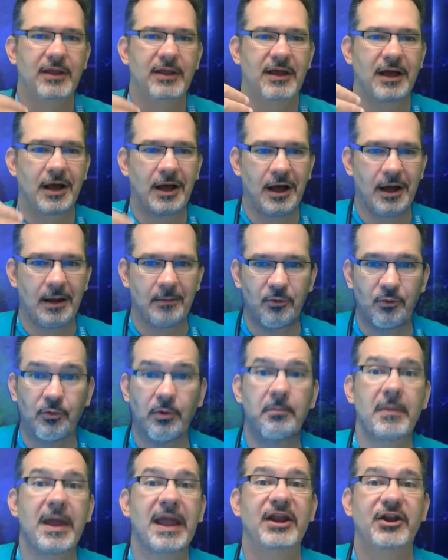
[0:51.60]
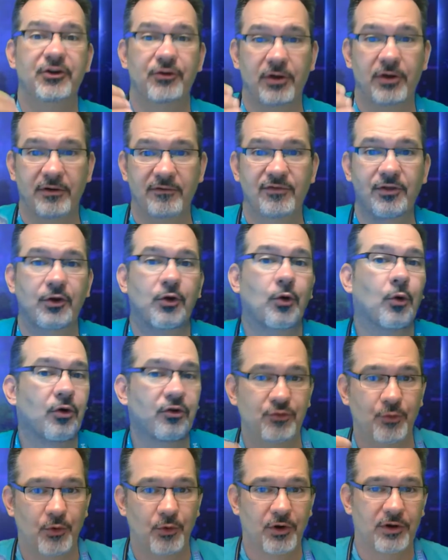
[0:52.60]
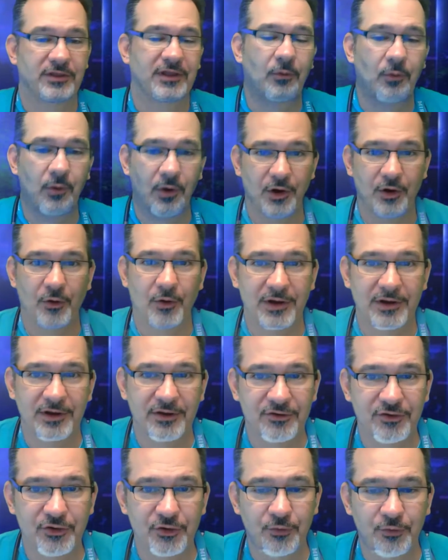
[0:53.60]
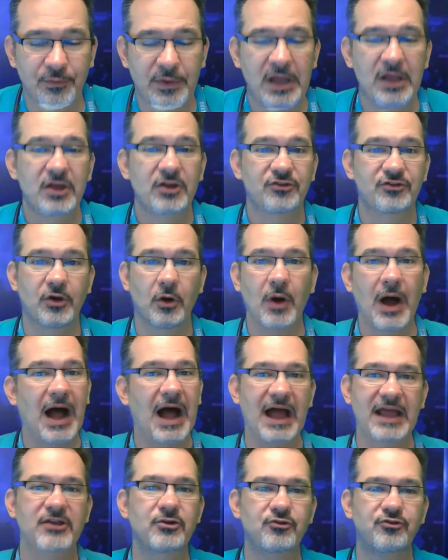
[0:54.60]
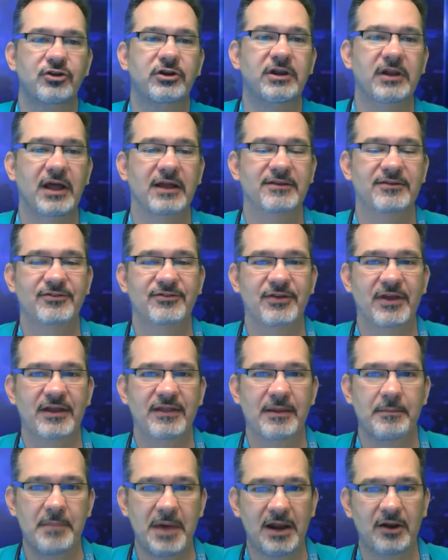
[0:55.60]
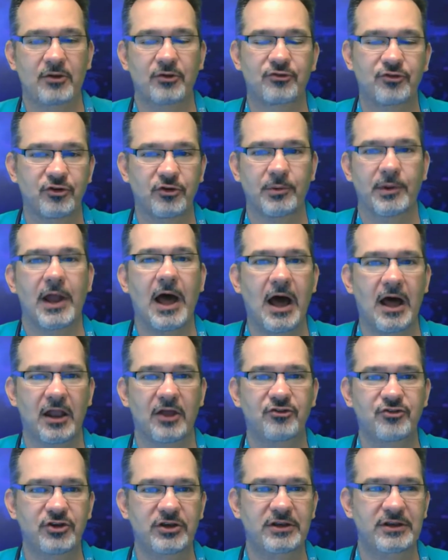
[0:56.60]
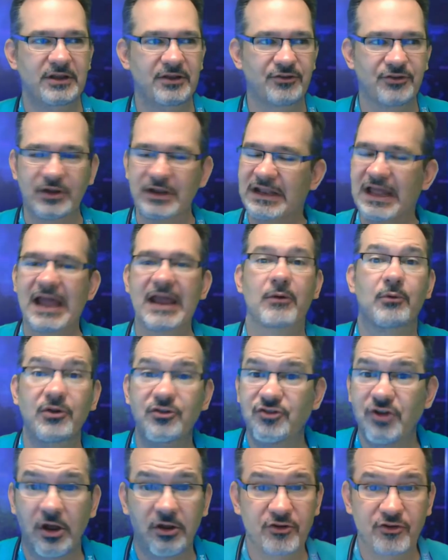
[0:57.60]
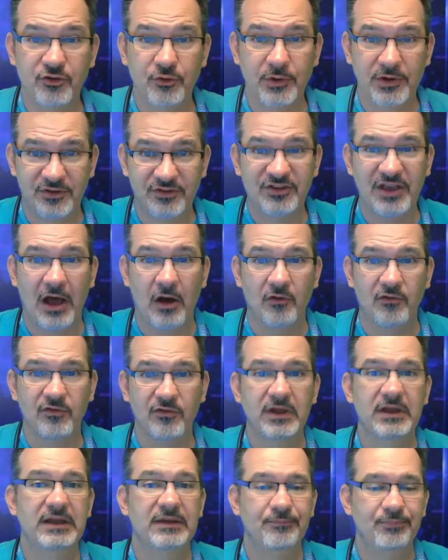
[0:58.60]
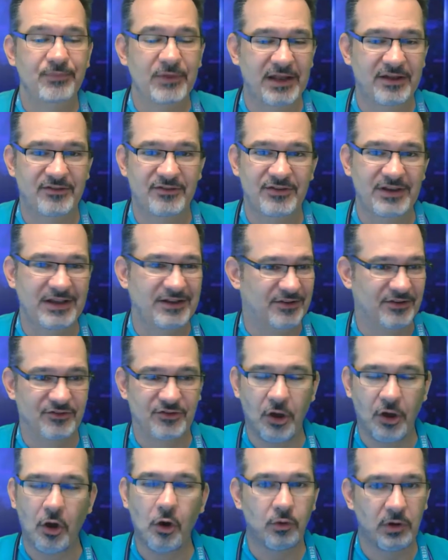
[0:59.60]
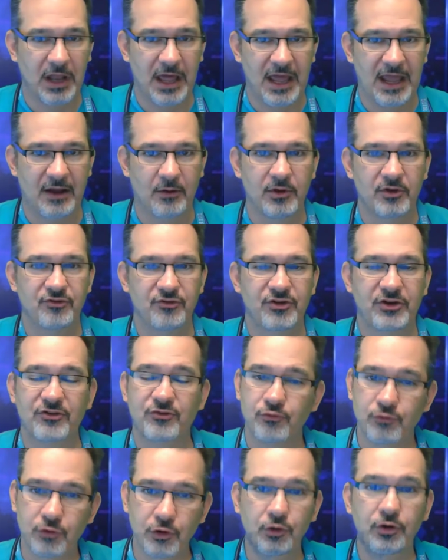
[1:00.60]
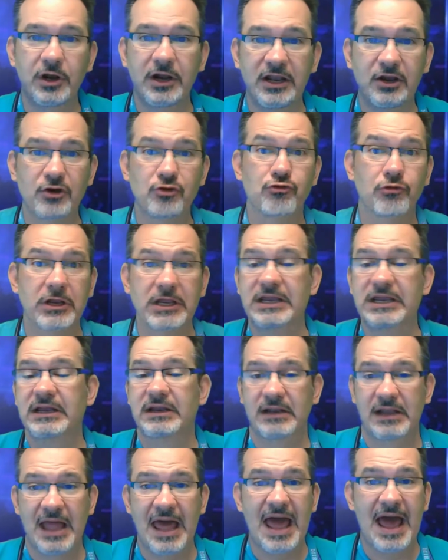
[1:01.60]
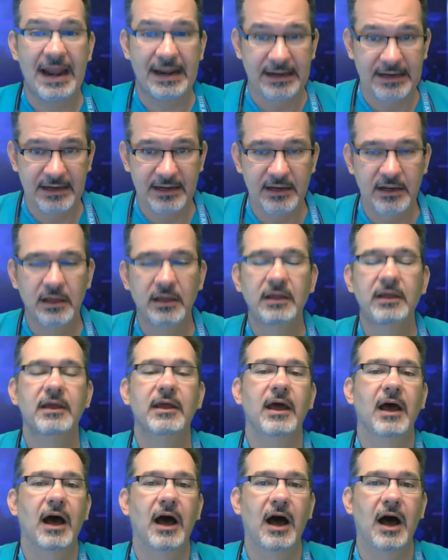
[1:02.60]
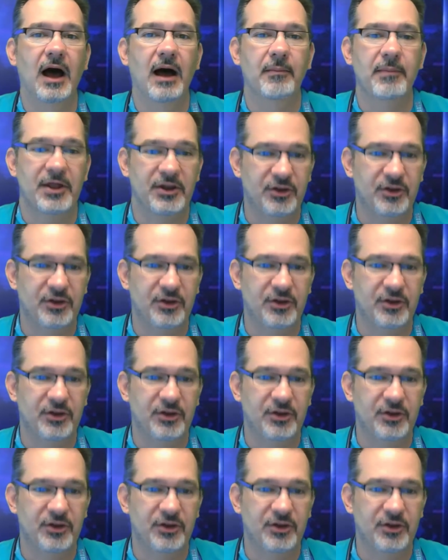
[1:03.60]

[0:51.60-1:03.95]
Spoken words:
the remainder of the coursework that we're going to do. So I usually like to say that medical terminology is a language unto itself. It's its own language. It's rooted in Greek and Latin, and